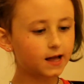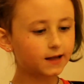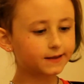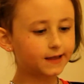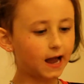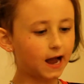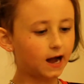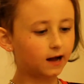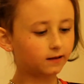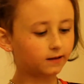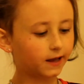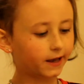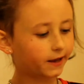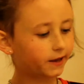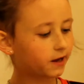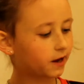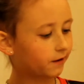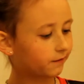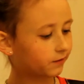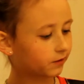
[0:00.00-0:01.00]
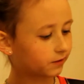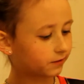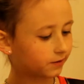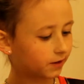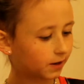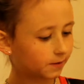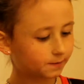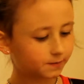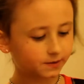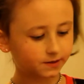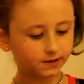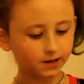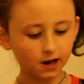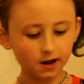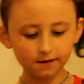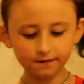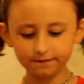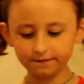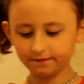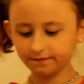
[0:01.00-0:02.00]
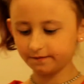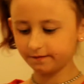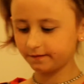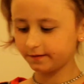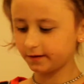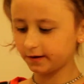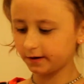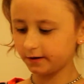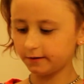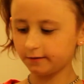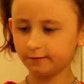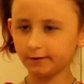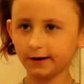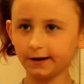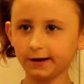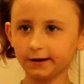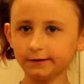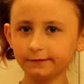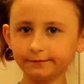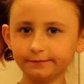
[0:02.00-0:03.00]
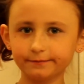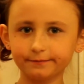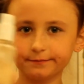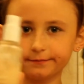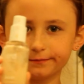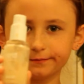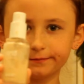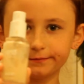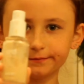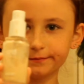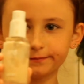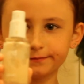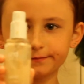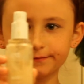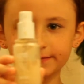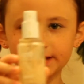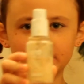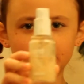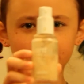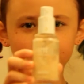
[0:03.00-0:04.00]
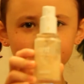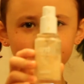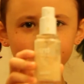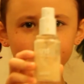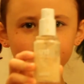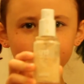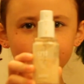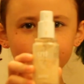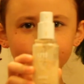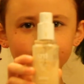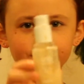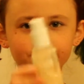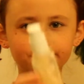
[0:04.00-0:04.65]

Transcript: that like covers up stuff. So right here, as you can see.